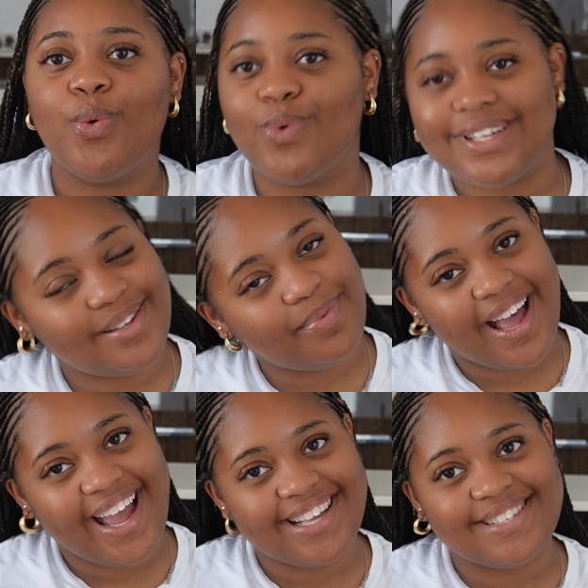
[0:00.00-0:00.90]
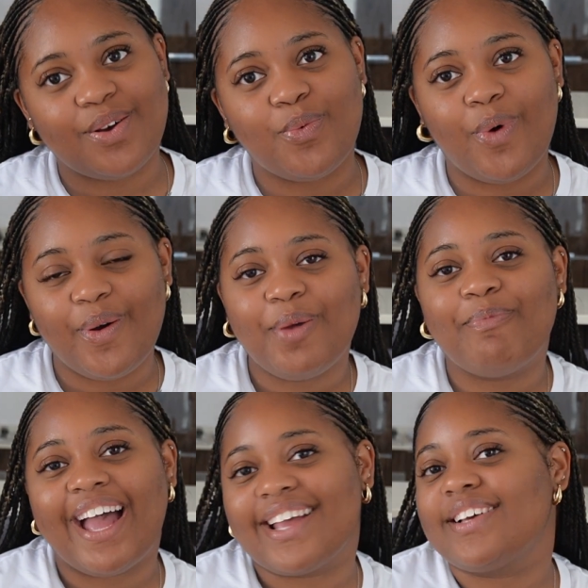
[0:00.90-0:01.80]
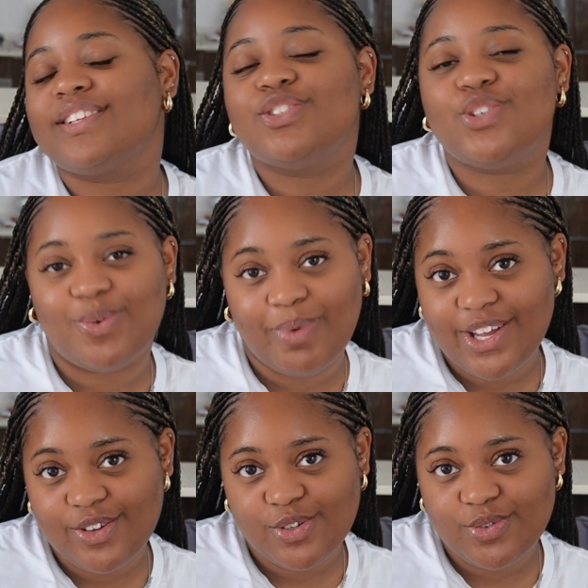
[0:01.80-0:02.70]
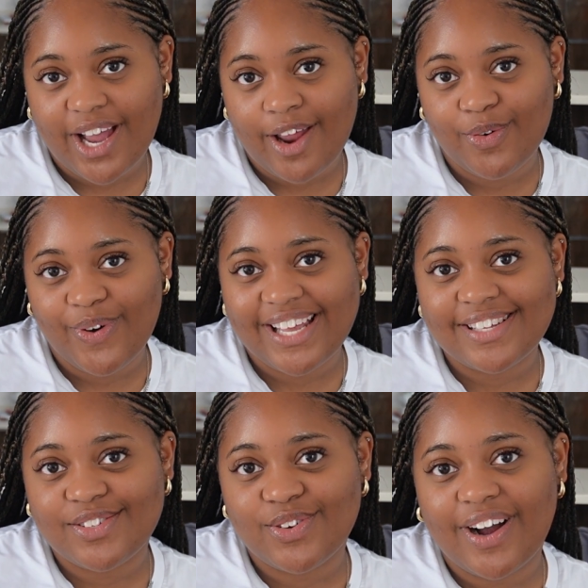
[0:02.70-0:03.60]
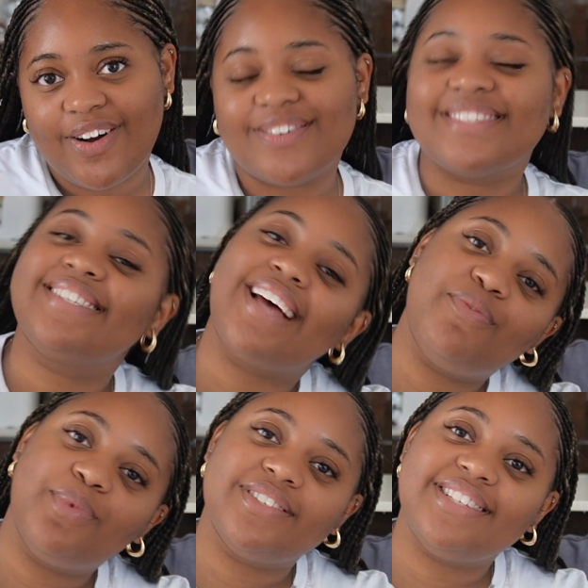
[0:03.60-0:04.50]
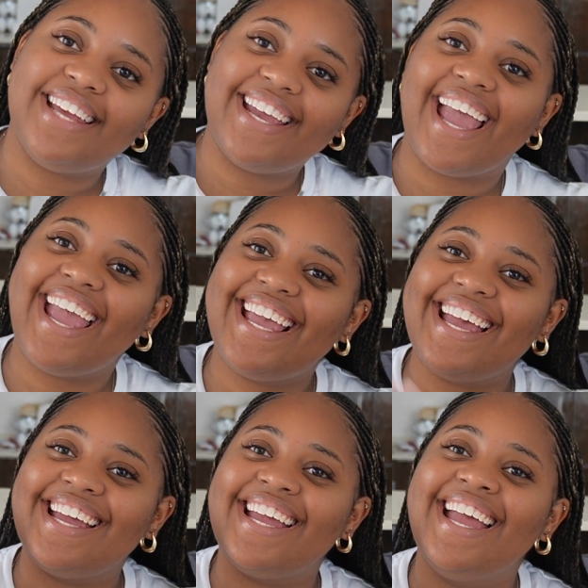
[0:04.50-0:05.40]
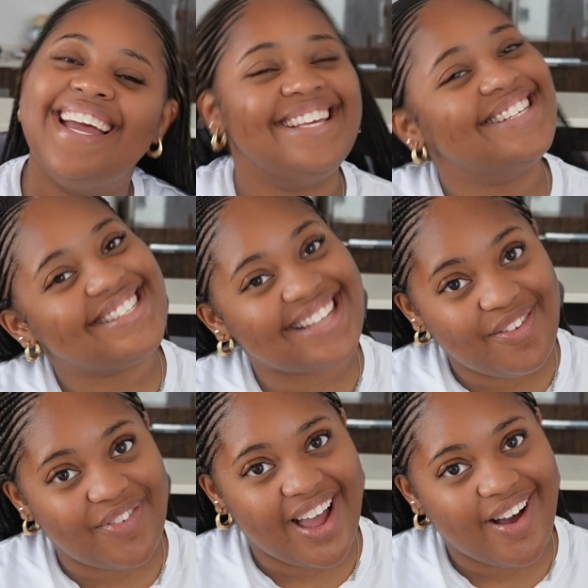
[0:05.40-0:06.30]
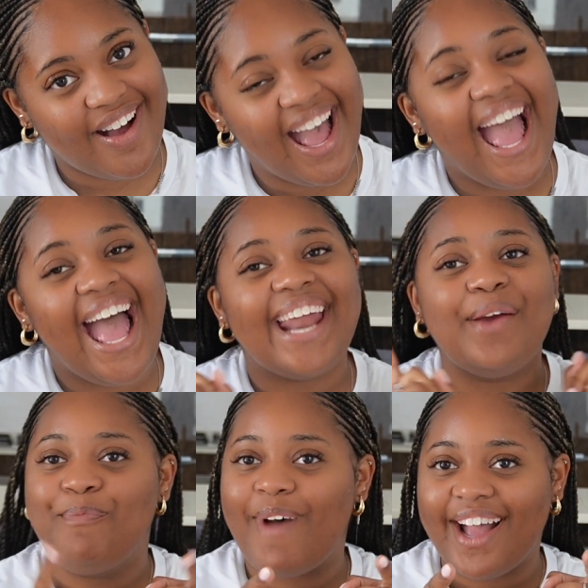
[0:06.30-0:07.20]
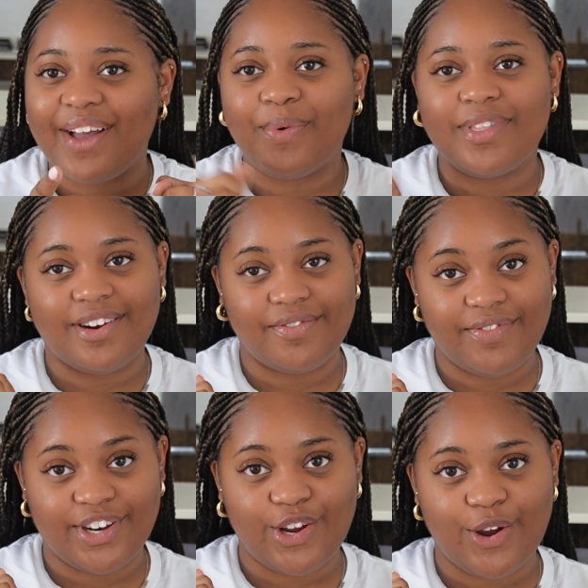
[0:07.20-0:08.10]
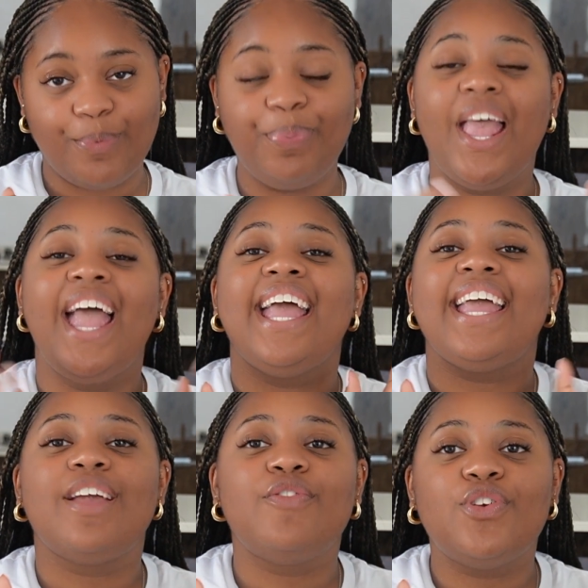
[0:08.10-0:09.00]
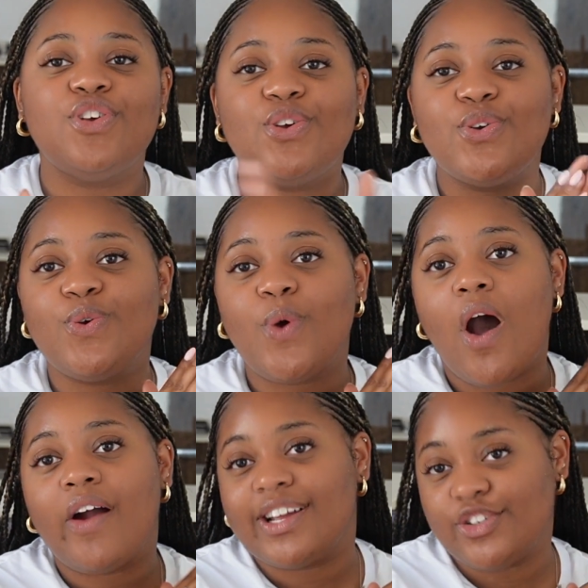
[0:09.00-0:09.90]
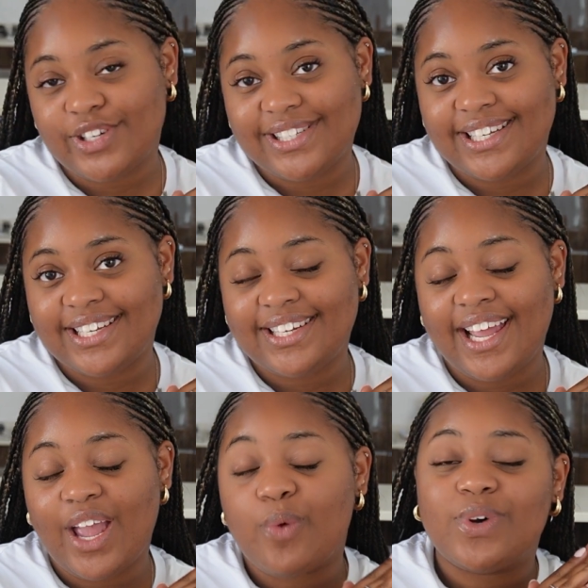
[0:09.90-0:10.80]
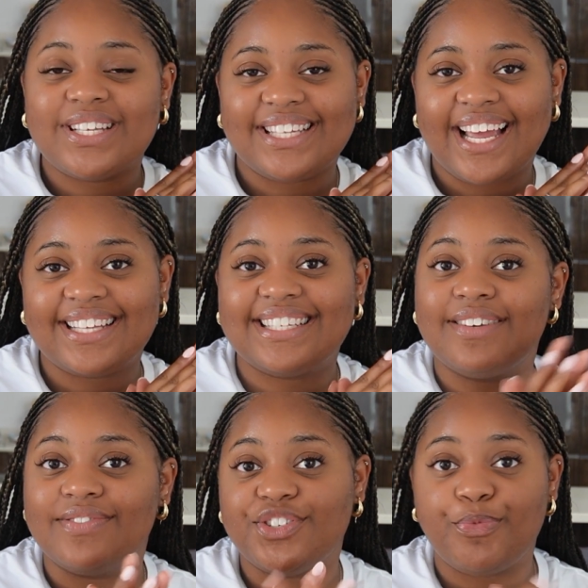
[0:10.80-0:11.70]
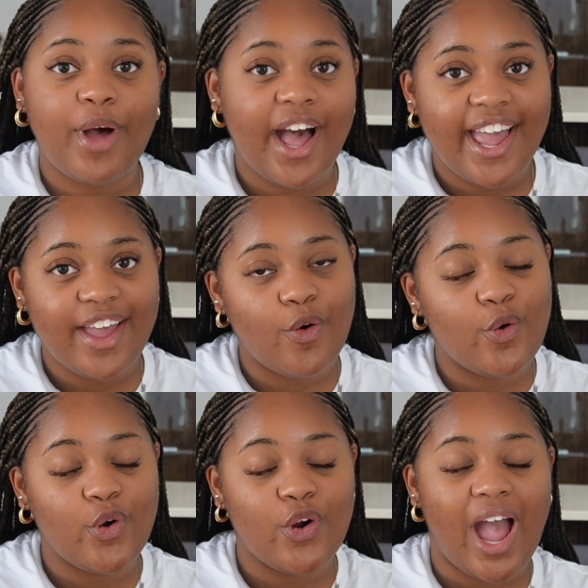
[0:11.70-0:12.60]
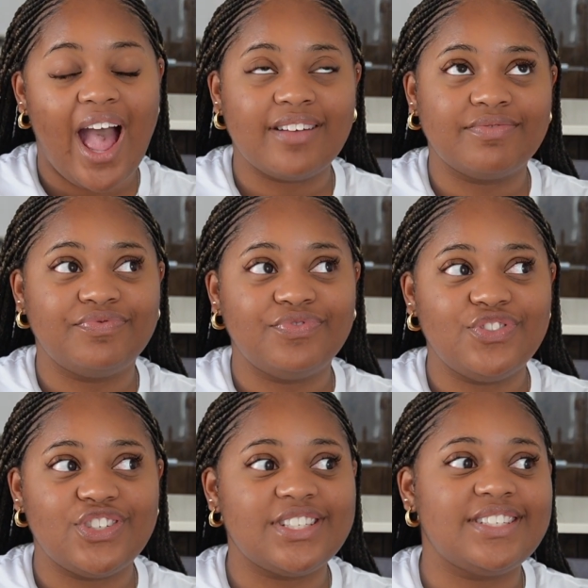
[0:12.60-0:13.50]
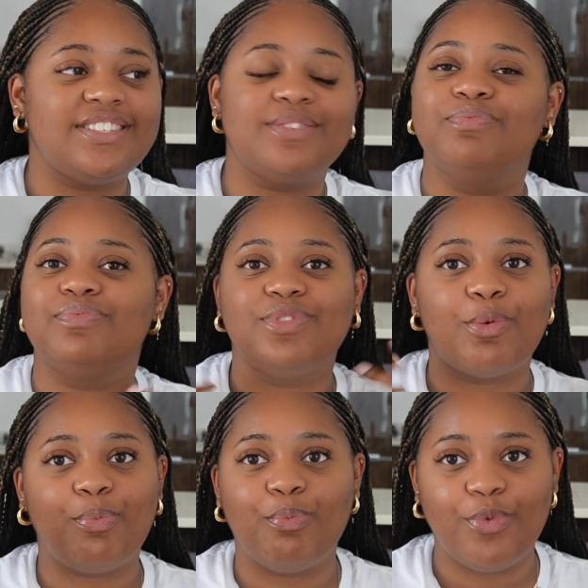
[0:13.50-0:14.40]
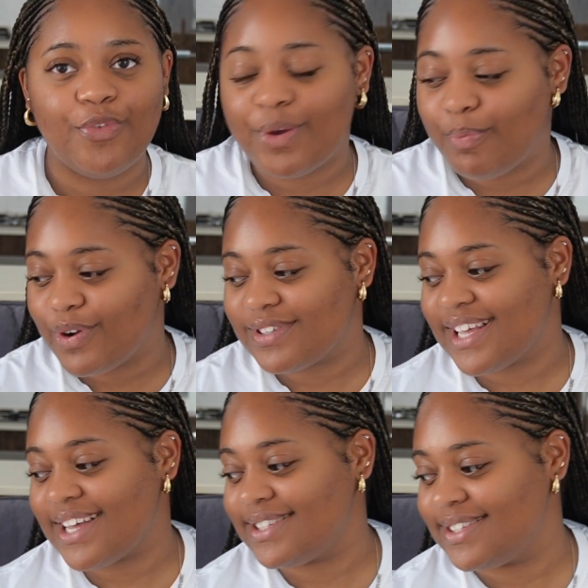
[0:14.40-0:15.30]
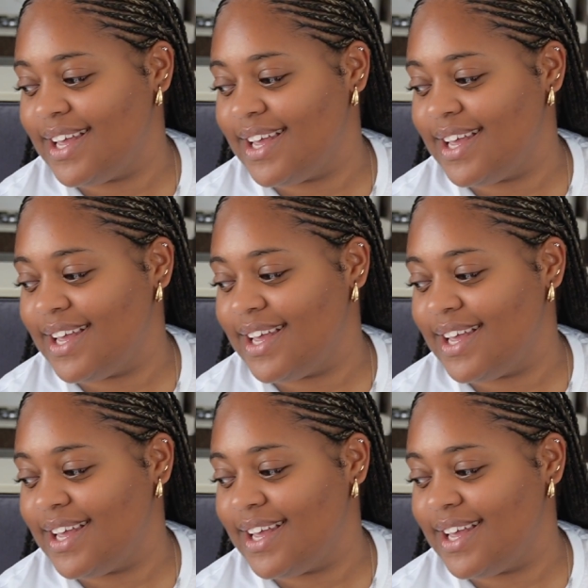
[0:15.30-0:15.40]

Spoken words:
What's up, guys? Welcome back to my YouTube channel. It's your girl Saf Martinique, aka Sapphire, and I'm back with another video. If you are interested in what it's like to live in Dubai or just the moving process,